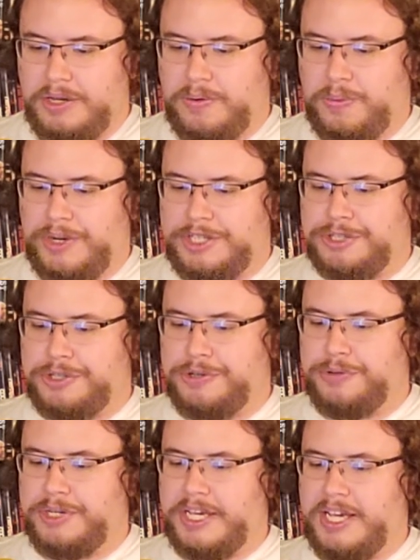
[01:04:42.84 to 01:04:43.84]
Witch
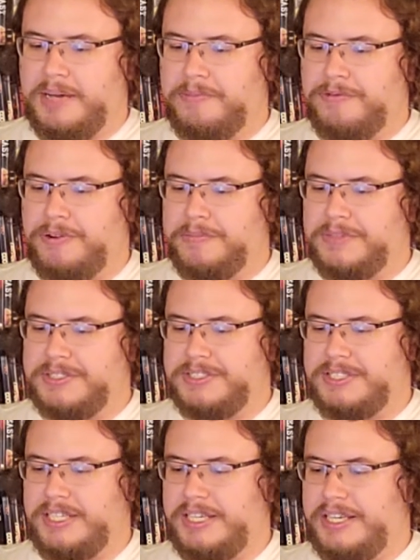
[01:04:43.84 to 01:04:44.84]
Who Came from the
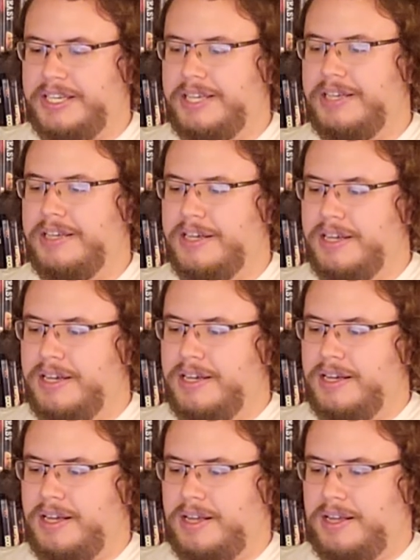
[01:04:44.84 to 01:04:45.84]
Sea.
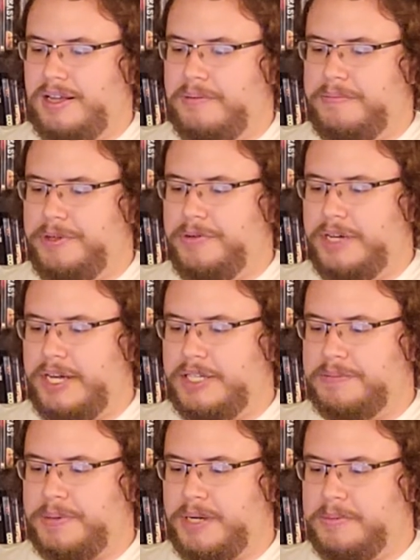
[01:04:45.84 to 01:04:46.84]
Um, you
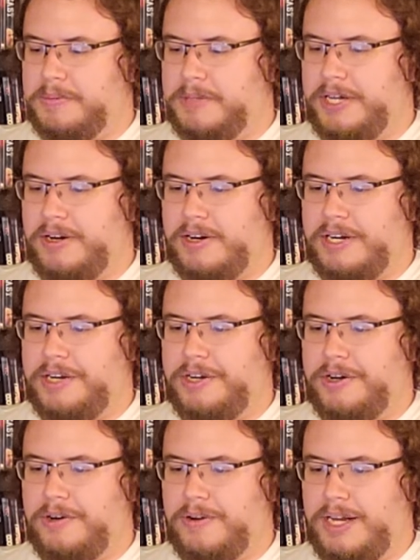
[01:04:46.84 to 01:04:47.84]
guys probably already
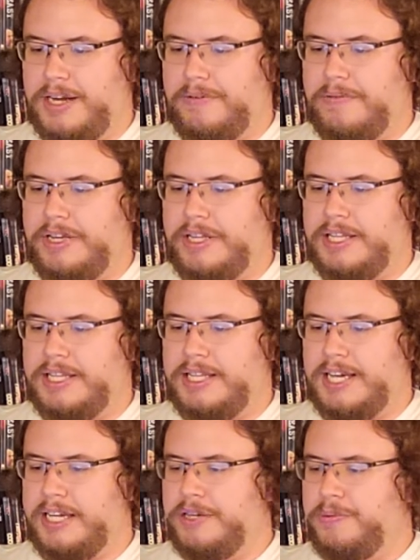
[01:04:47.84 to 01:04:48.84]
know I really
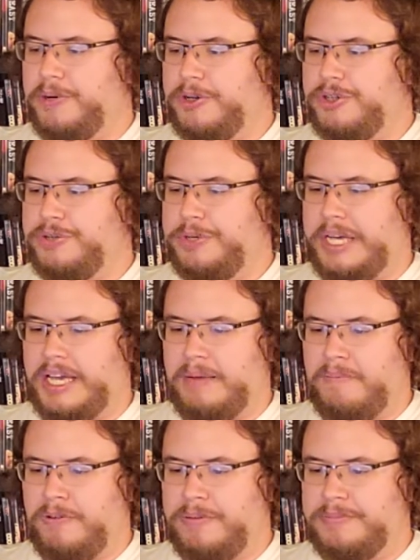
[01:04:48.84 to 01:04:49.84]
like Witch Who Came
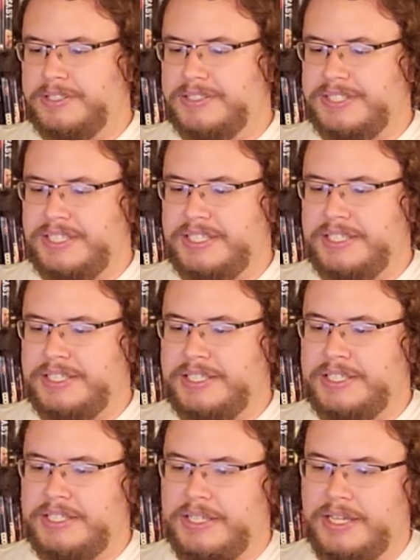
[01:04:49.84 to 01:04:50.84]
from the
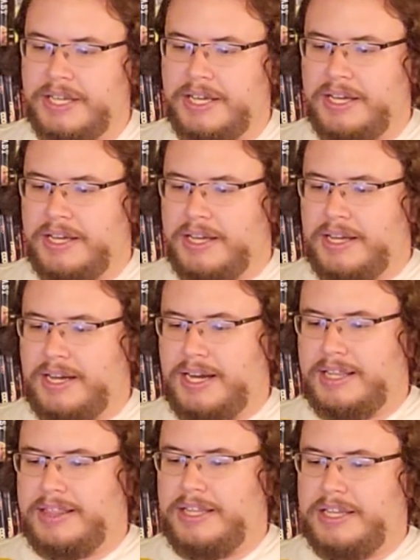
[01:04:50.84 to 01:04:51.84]
Sea. I
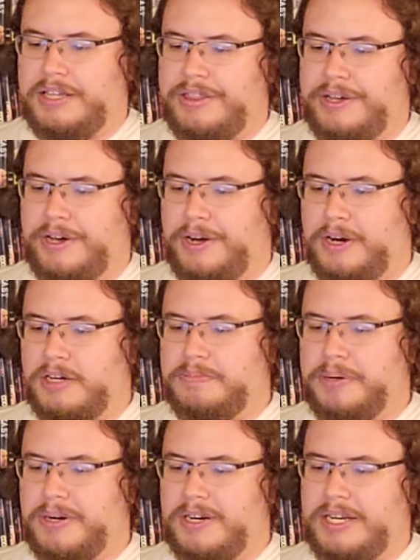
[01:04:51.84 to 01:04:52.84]
think the hard
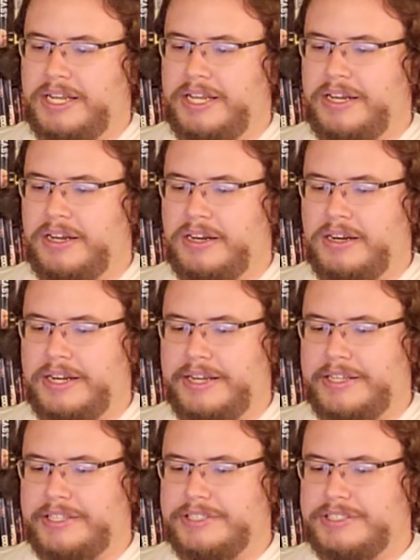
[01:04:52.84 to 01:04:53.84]
part here
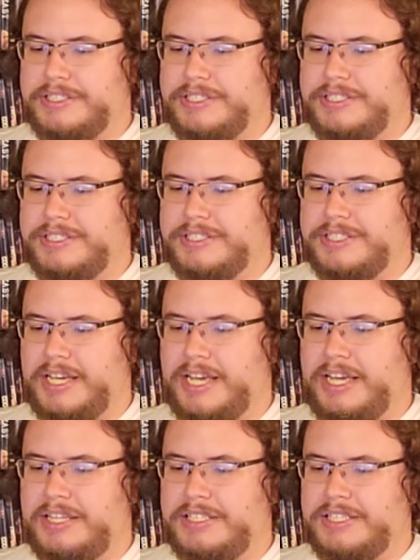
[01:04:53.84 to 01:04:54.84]
is is it
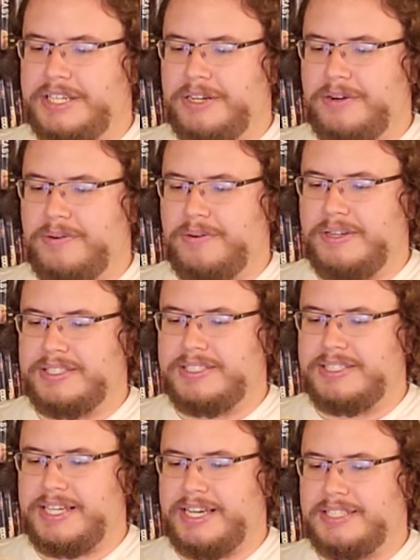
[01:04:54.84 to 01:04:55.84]
A tier or is
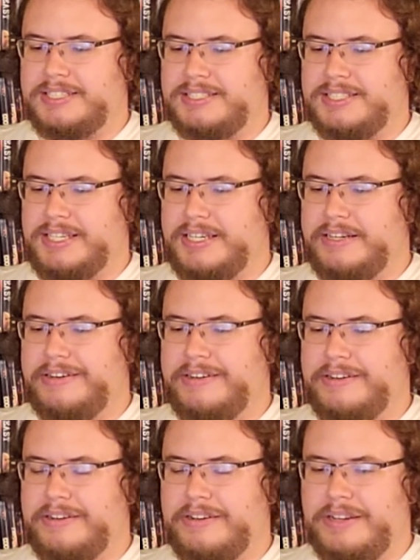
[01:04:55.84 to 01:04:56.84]
it S
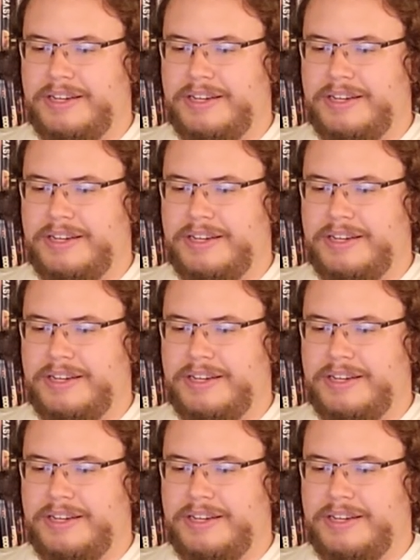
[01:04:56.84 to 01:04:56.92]
tier?